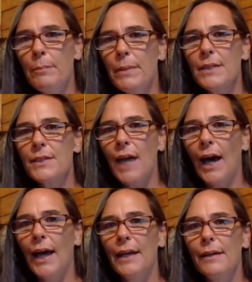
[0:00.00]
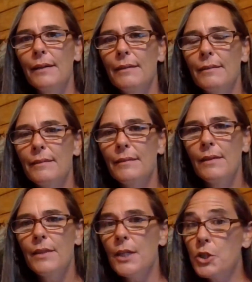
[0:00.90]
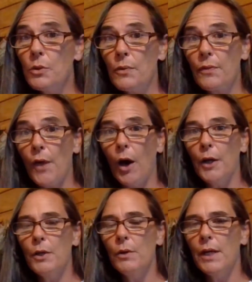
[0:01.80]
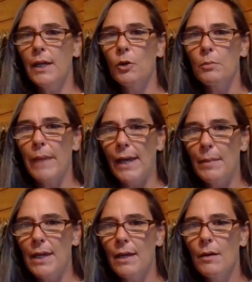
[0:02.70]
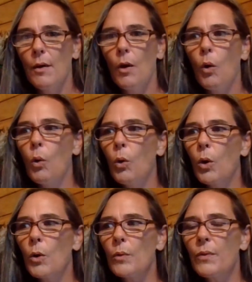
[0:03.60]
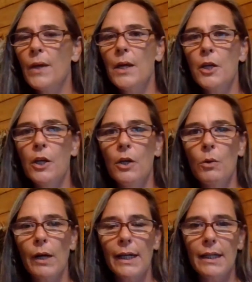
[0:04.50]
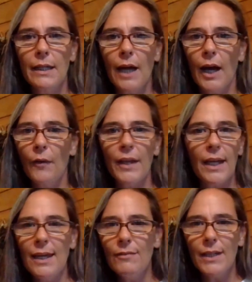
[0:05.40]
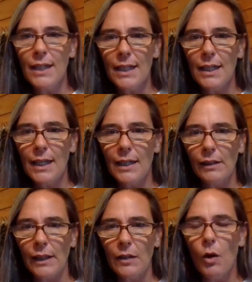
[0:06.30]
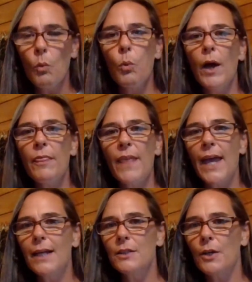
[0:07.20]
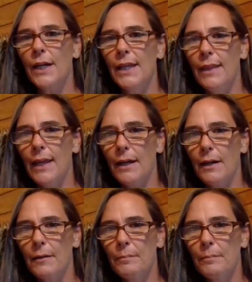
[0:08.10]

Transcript: inside that you thought you had healed, maybe, or that you were in denial that even needed healing? What things are in there?